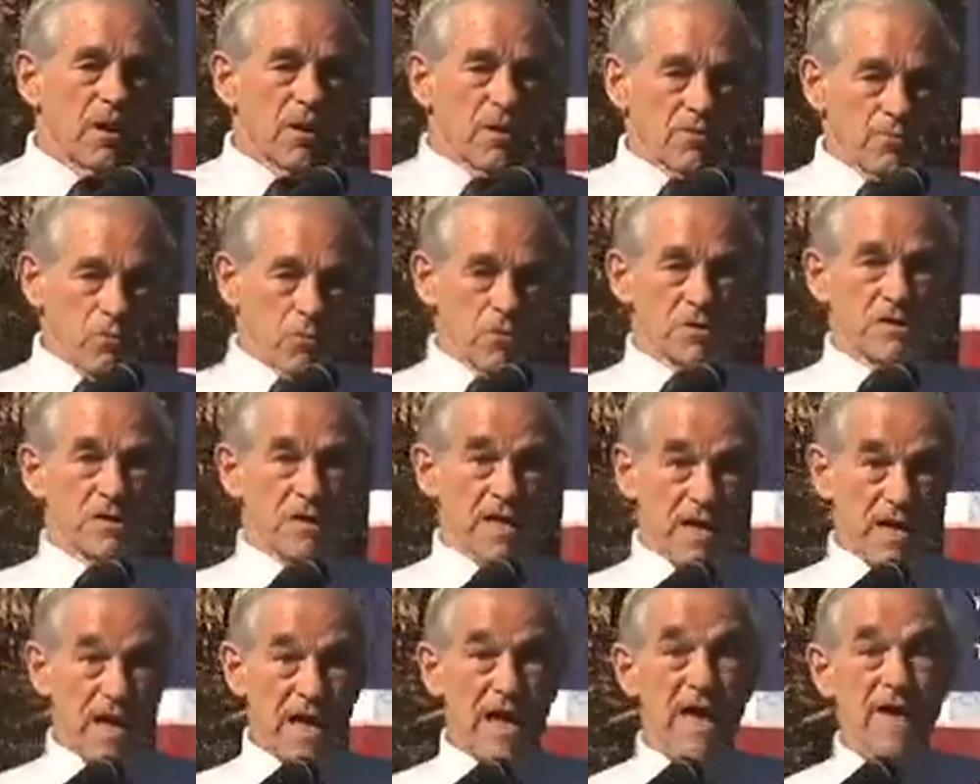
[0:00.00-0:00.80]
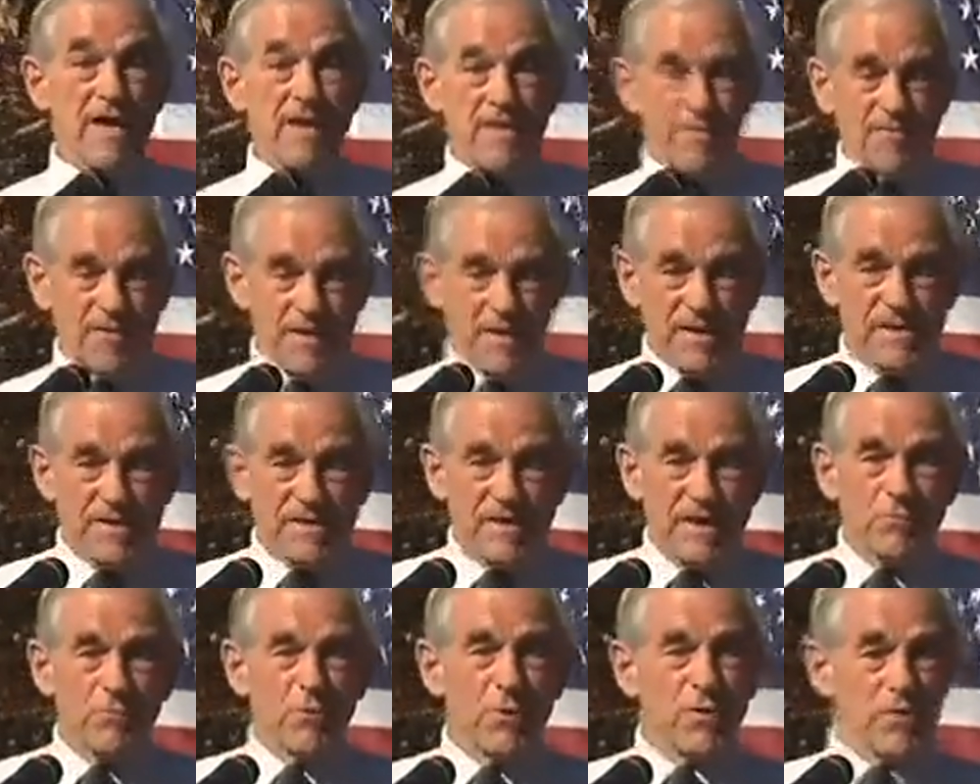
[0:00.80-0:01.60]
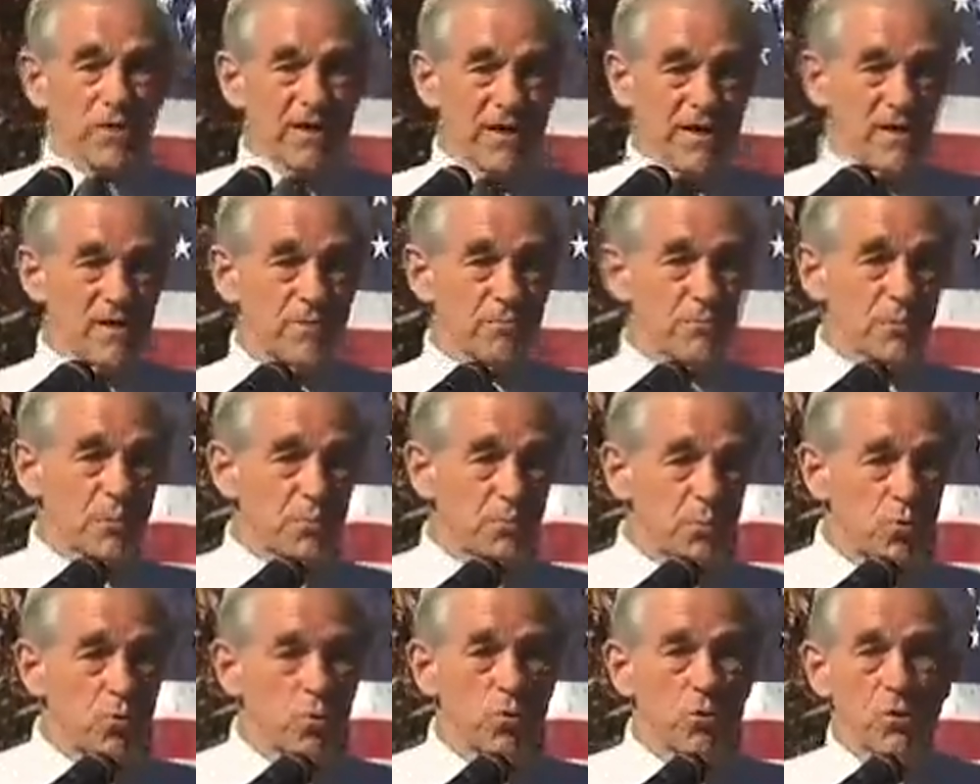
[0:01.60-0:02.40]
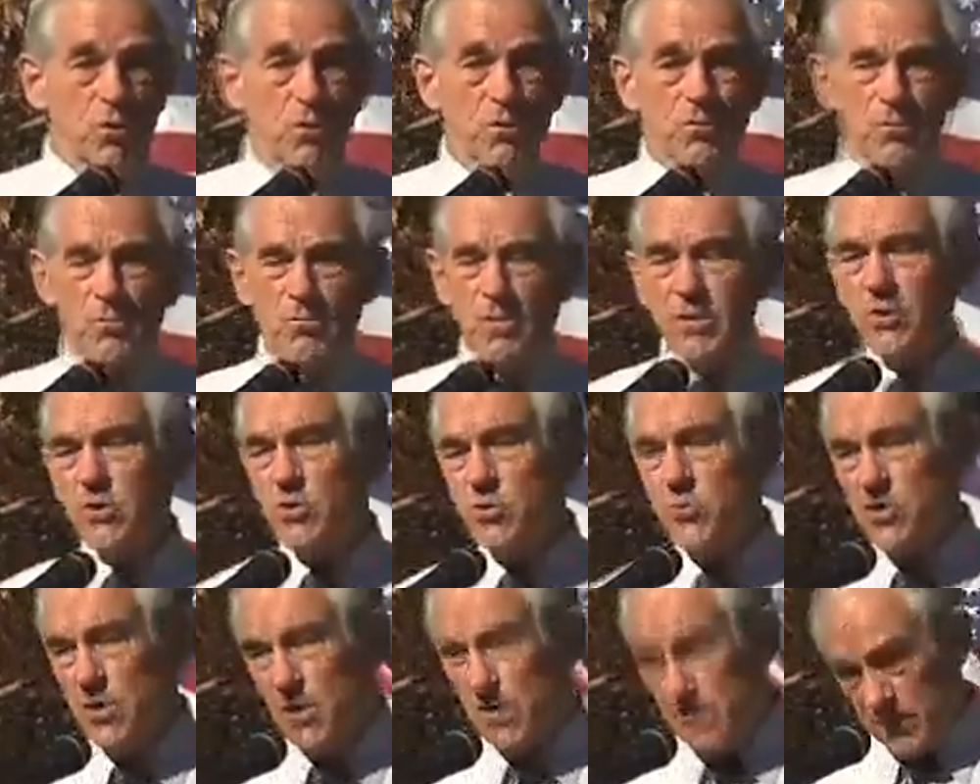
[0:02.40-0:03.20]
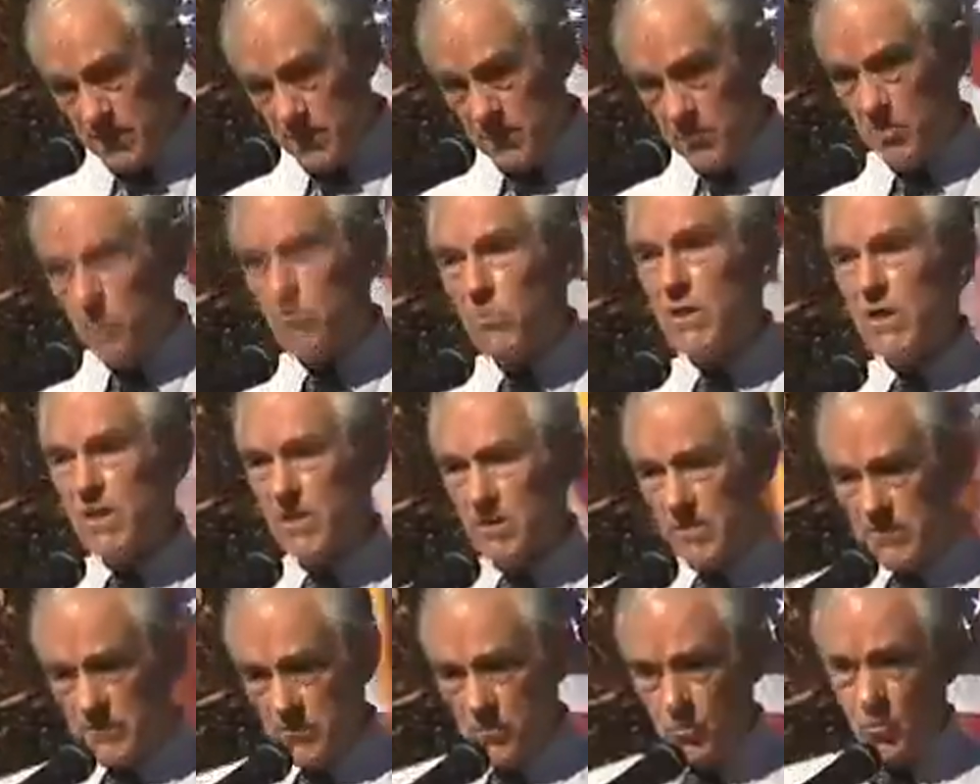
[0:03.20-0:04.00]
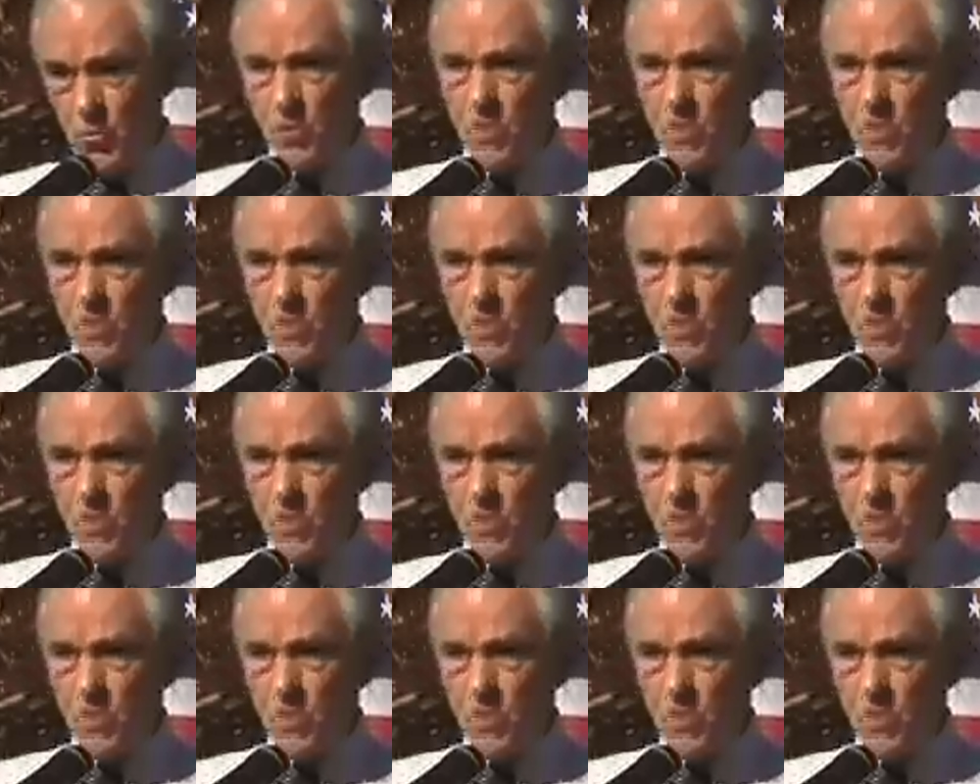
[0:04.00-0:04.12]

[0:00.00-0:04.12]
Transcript: Of course they said we're going to help the poor, but who got the wealth?